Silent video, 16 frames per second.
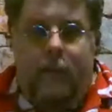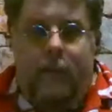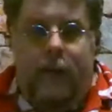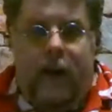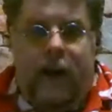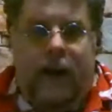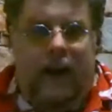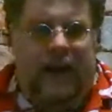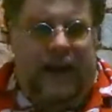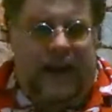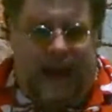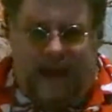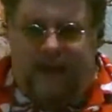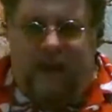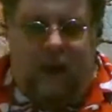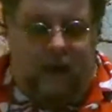But
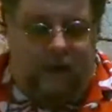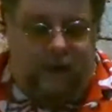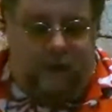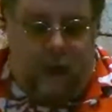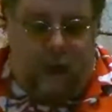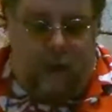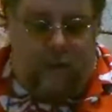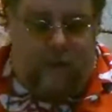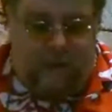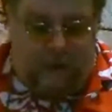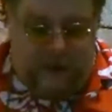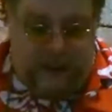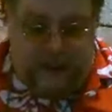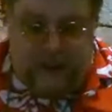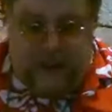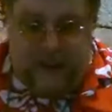it's also
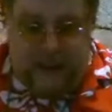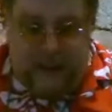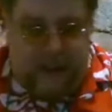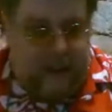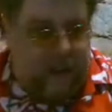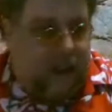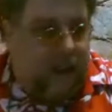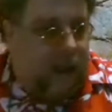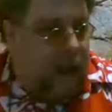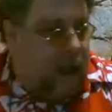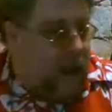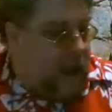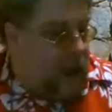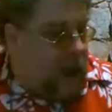versatility.